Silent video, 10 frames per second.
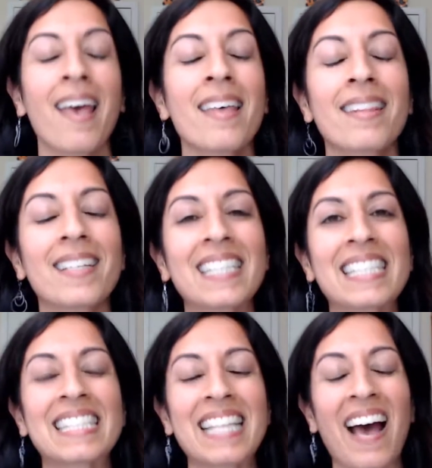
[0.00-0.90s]
There
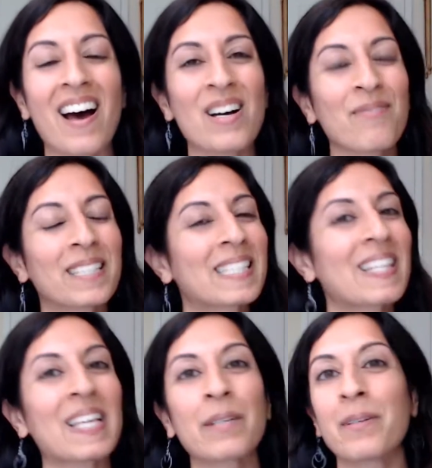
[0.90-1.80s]
is this
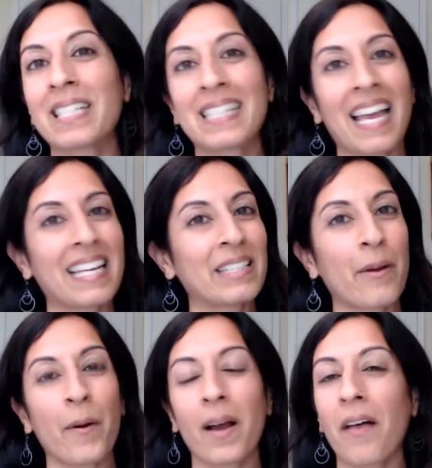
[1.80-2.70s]
thing we say in
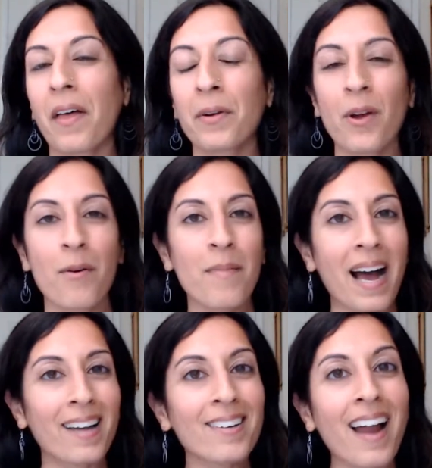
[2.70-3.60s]
yoga that no
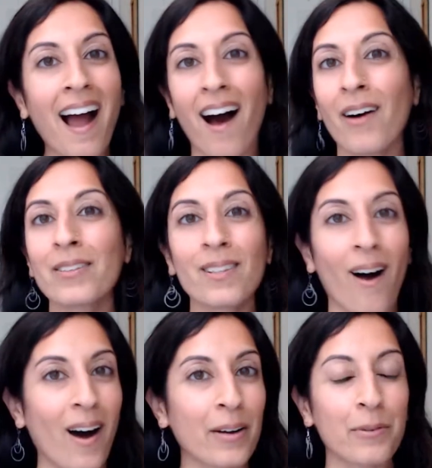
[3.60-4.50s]
matter how
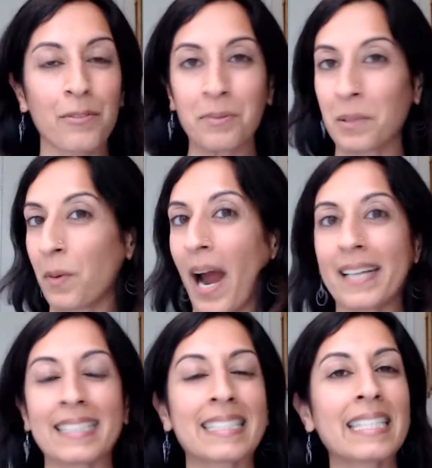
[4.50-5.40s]
long we've been
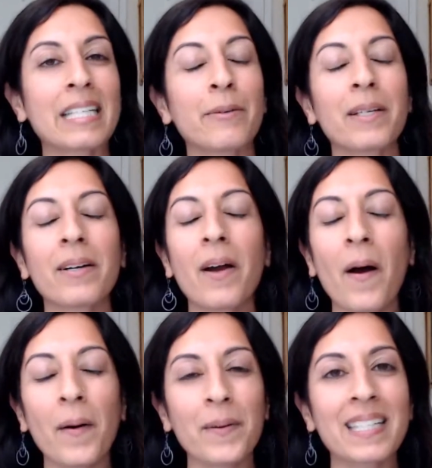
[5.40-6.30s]
practicing, we are
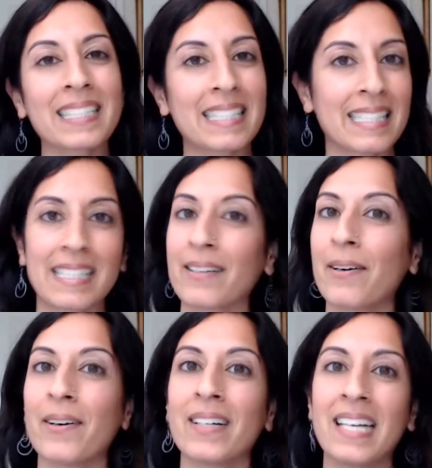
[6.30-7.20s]
always
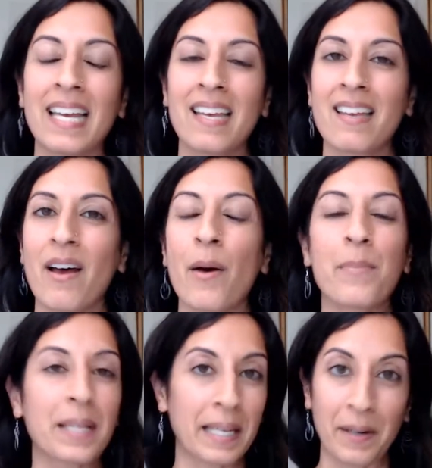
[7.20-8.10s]
still a
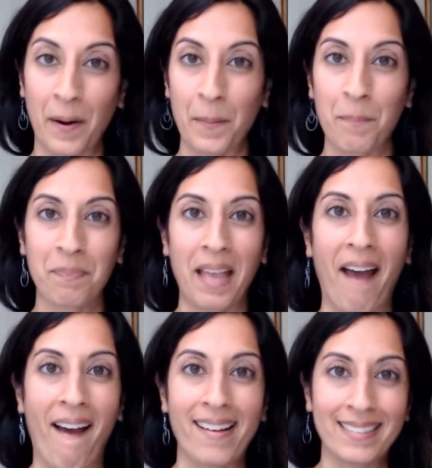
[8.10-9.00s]
beginner.
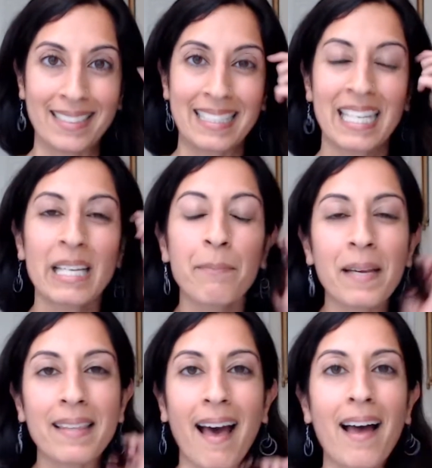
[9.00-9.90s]
And just
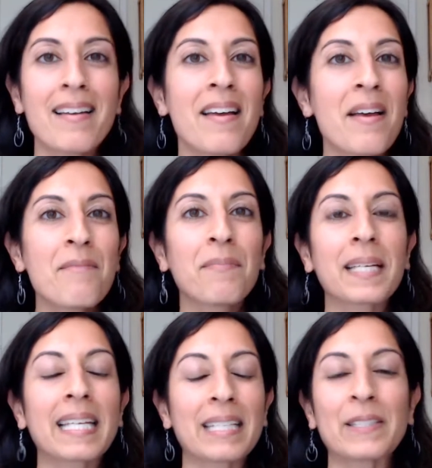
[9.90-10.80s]
keeping that
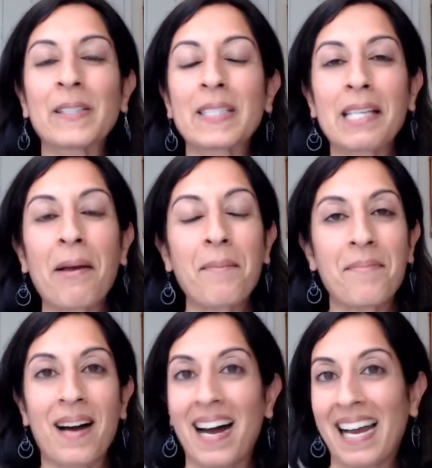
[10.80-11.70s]
beginner's
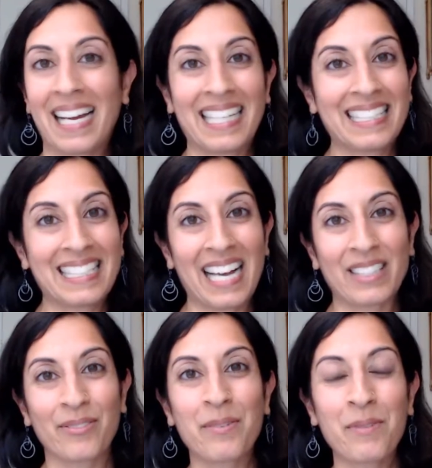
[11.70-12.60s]
mind
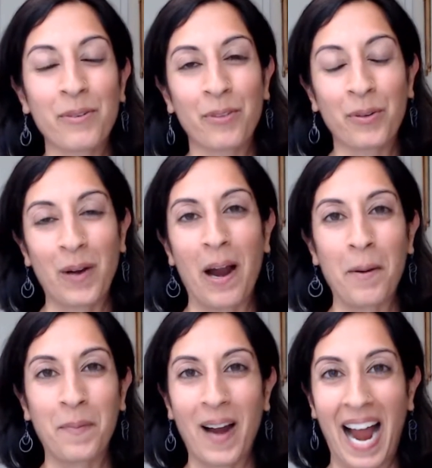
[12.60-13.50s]
as we move through
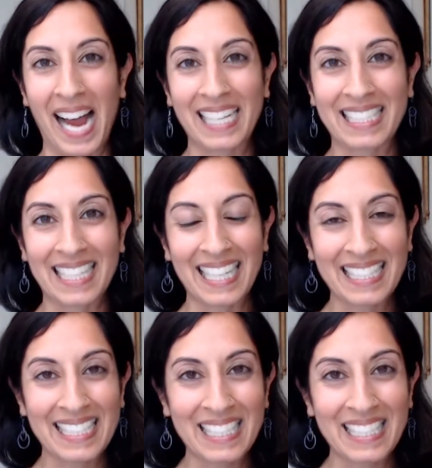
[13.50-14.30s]
our practice.